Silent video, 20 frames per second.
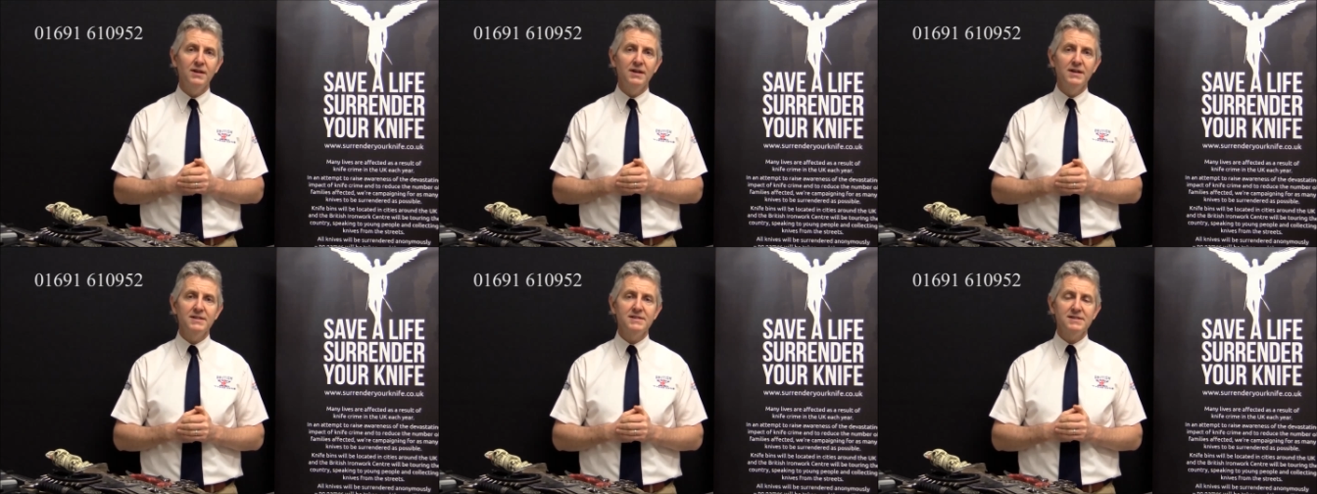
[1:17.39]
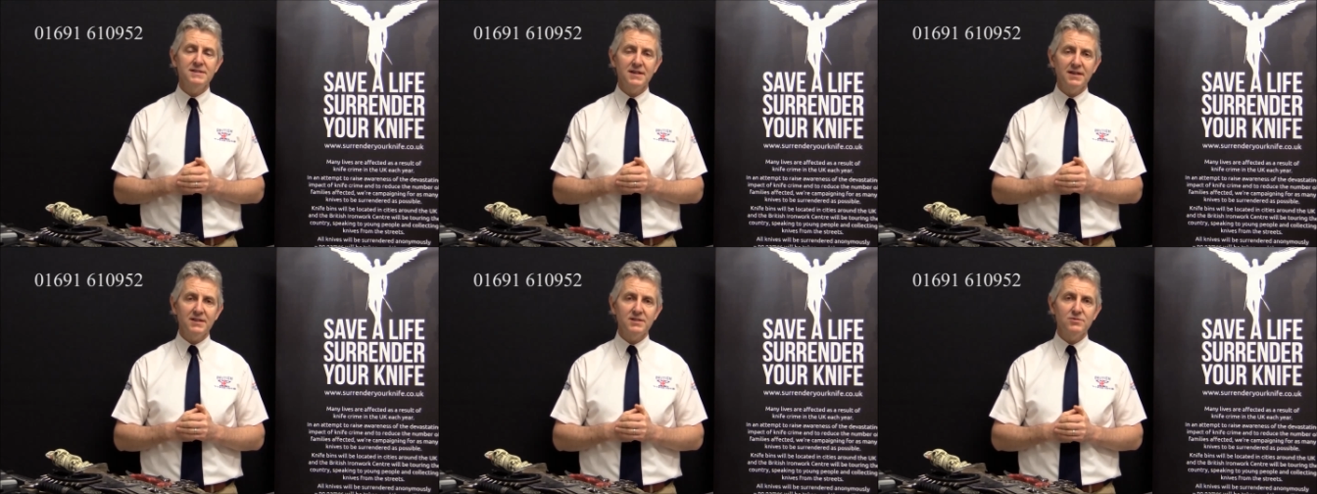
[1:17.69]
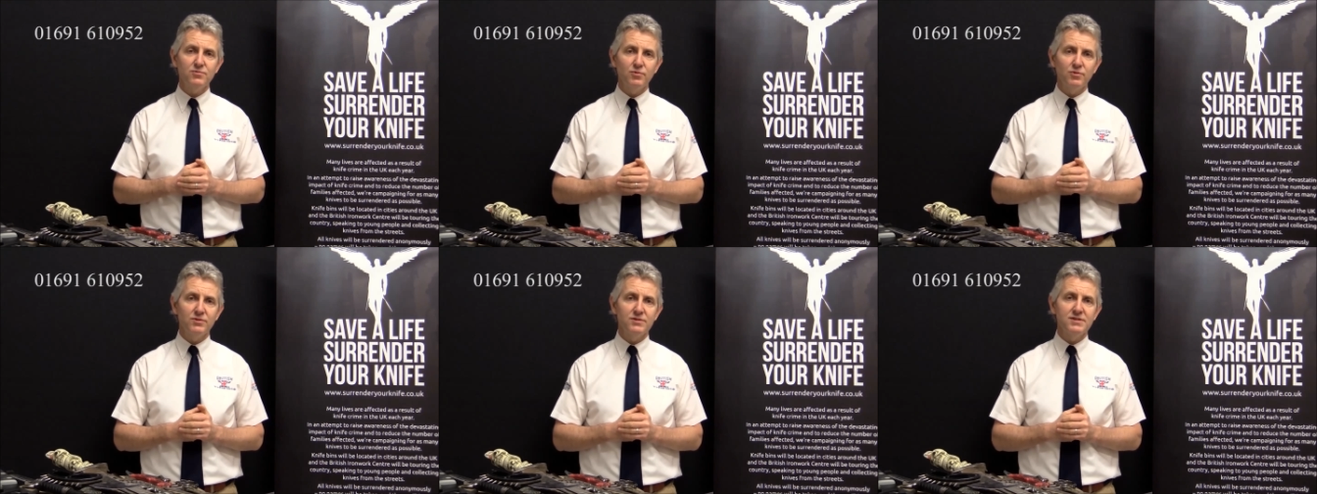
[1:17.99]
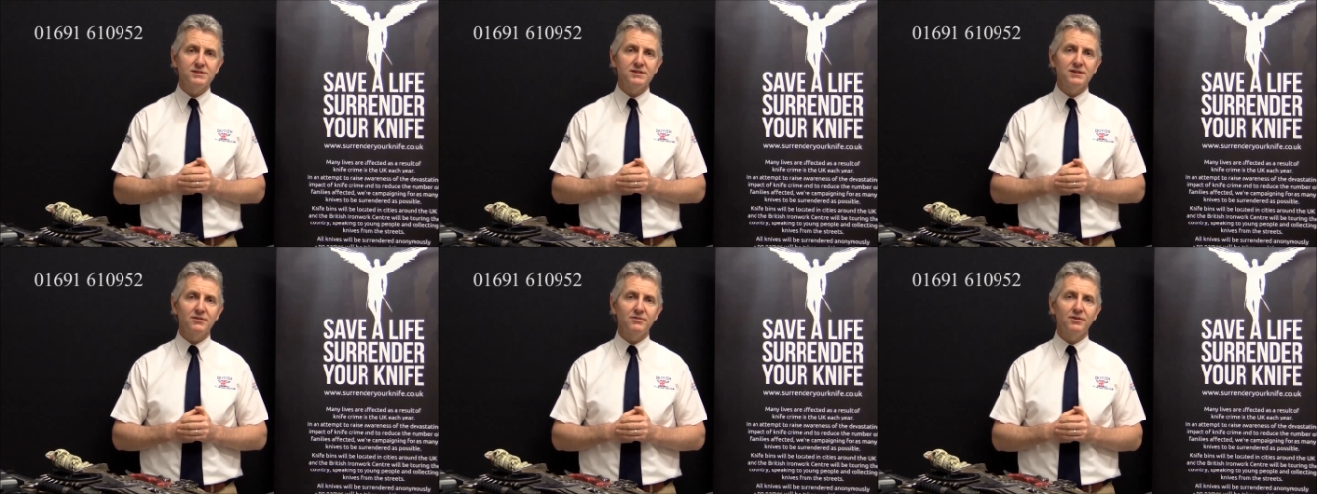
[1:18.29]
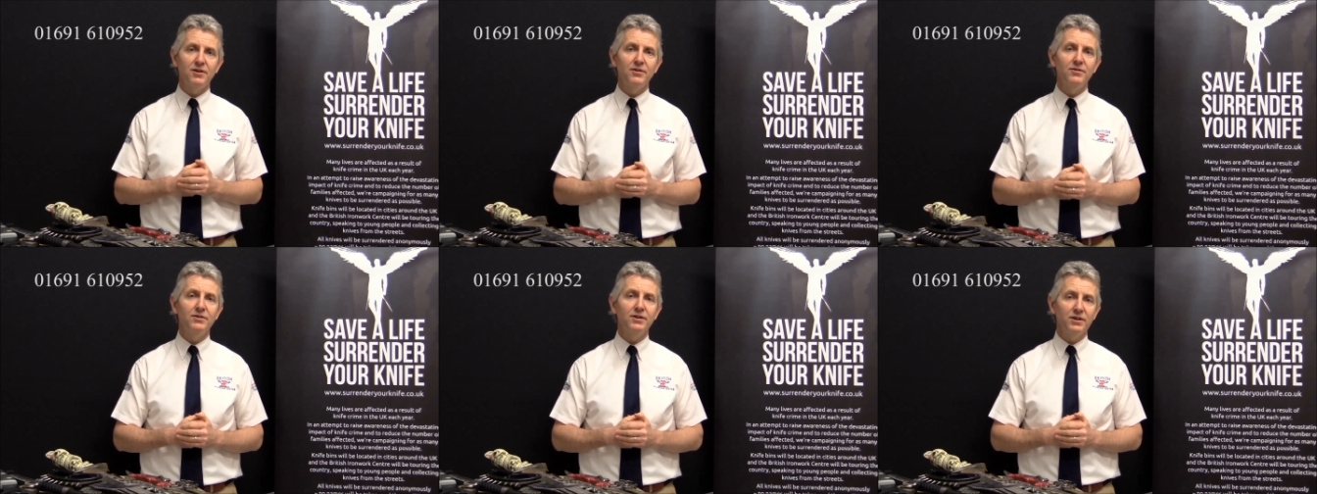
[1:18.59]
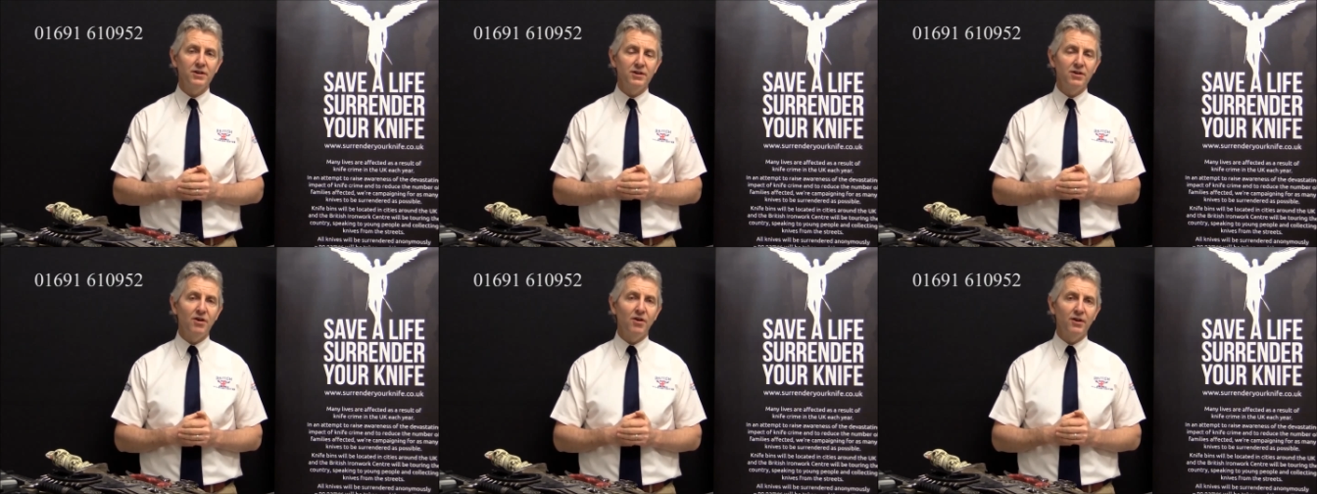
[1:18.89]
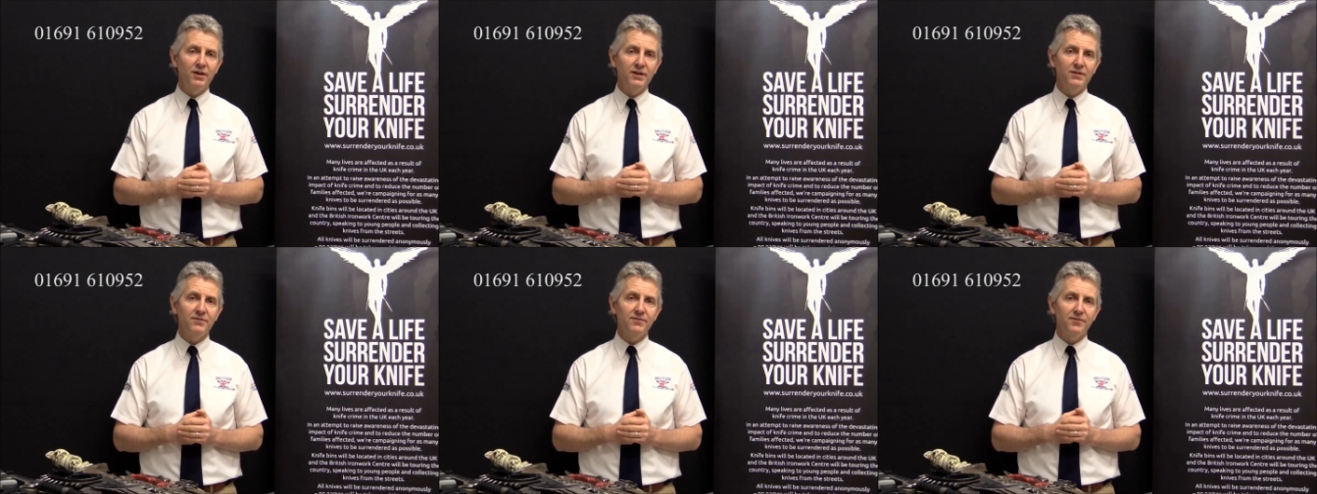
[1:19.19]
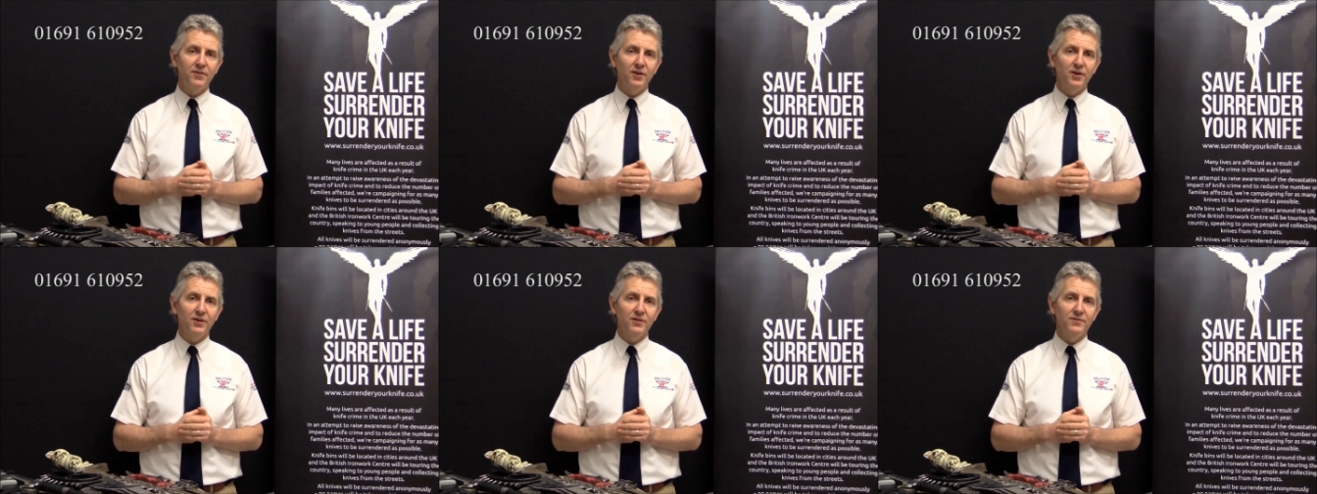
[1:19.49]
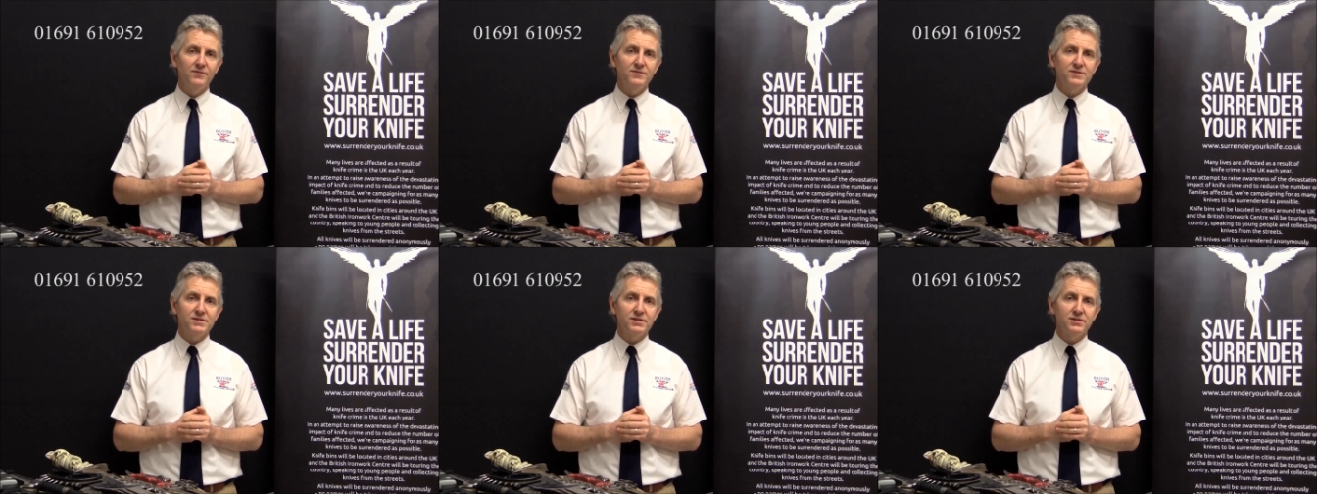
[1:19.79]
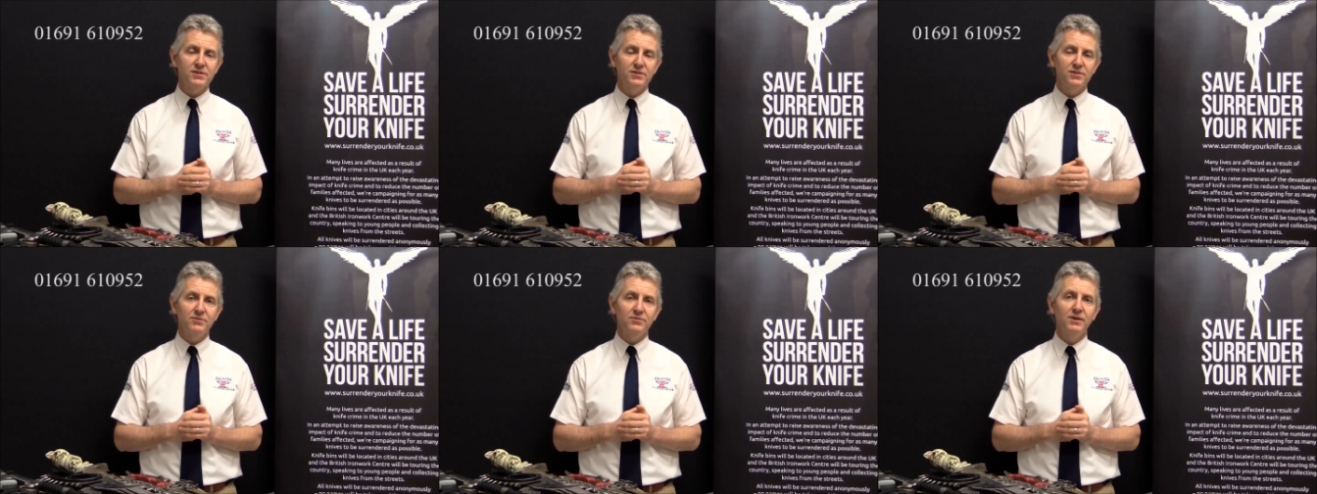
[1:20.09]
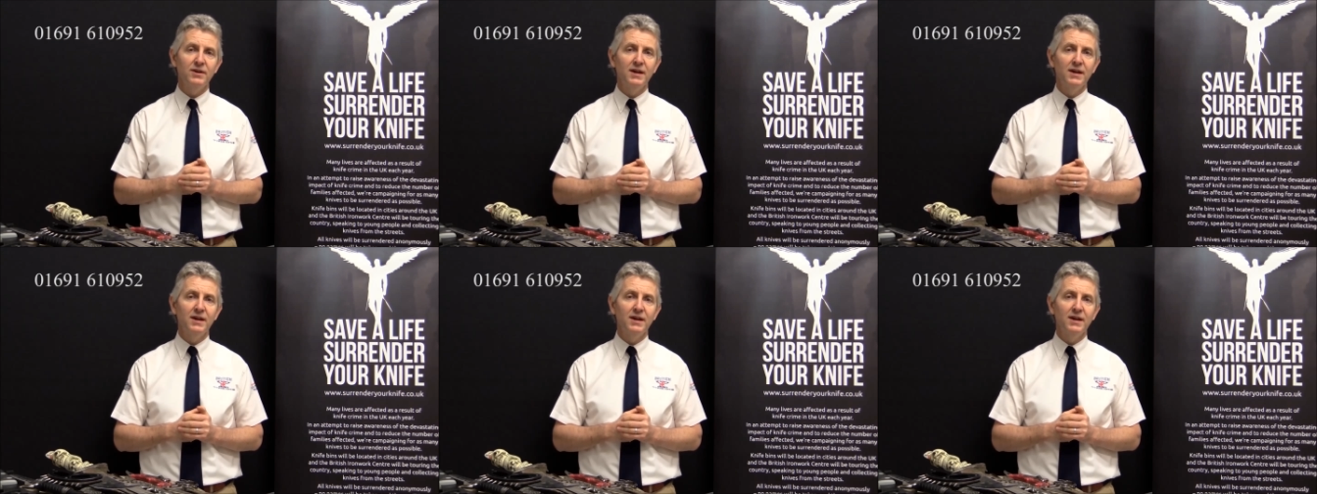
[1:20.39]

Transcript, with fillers: 610